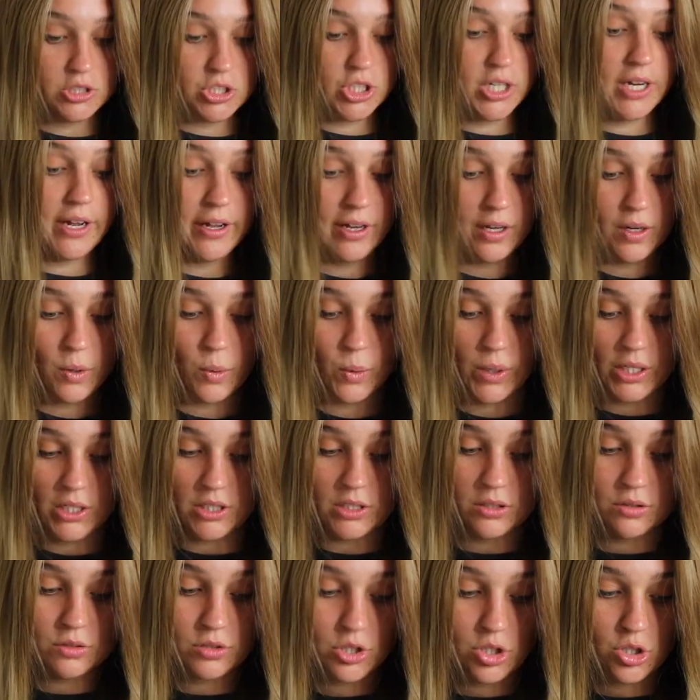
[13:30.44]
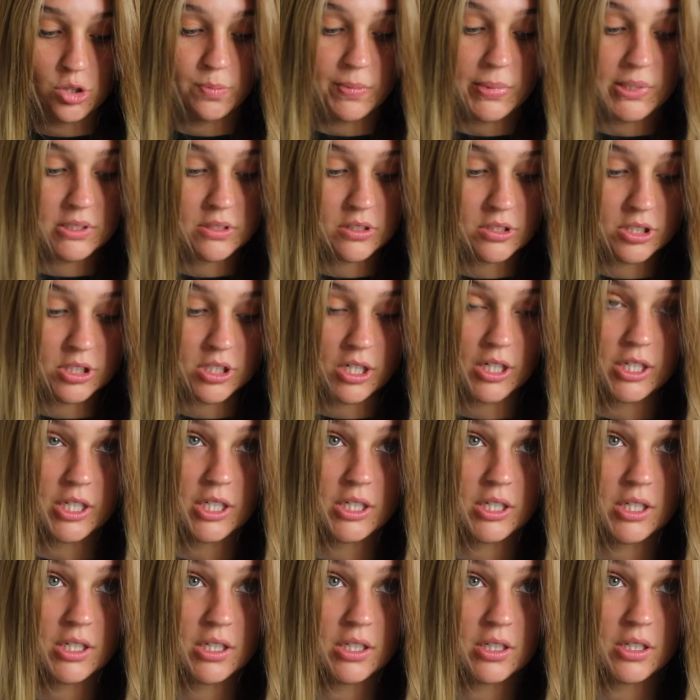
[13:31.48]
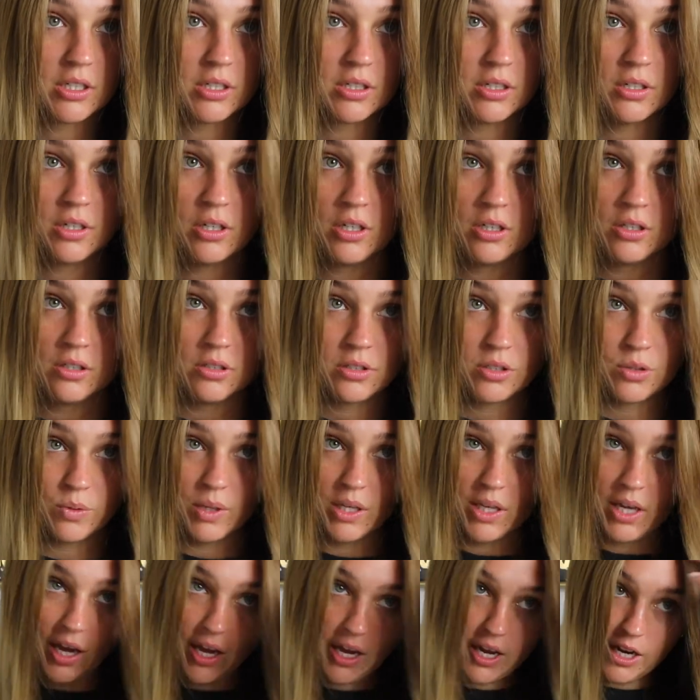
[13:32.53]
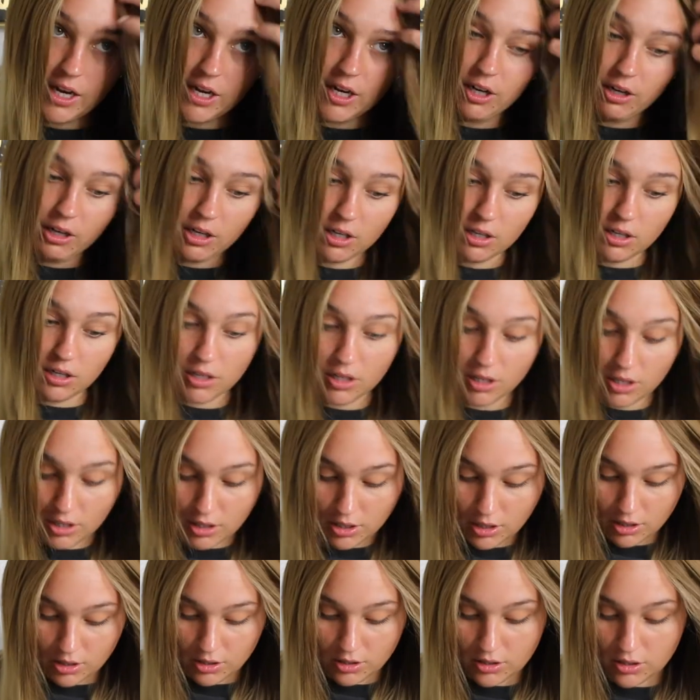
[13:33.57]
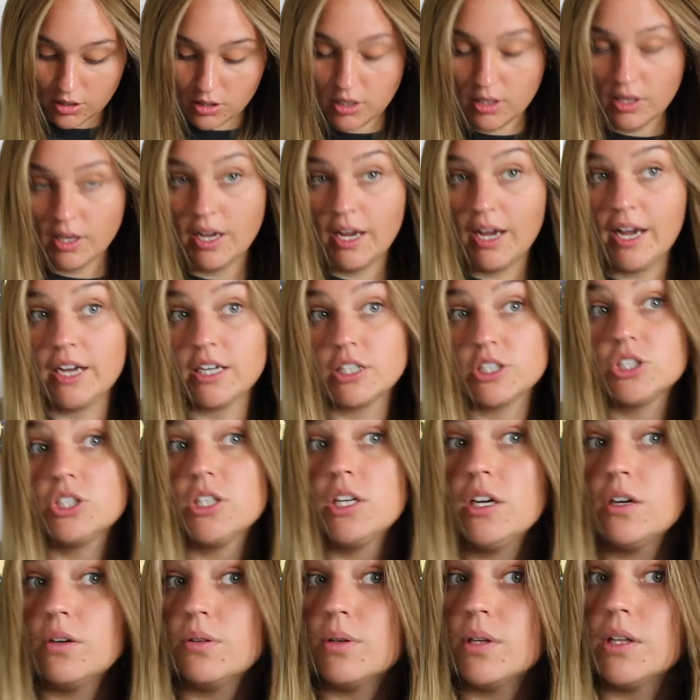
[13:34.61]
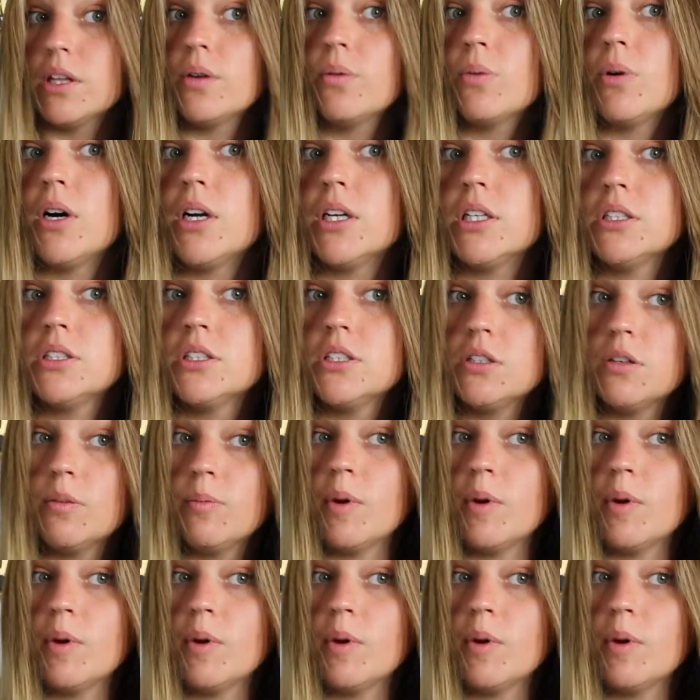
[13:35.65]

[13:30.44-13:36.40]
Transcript: Should I quit YouTube and start doing hair? Actually, I really wanted to.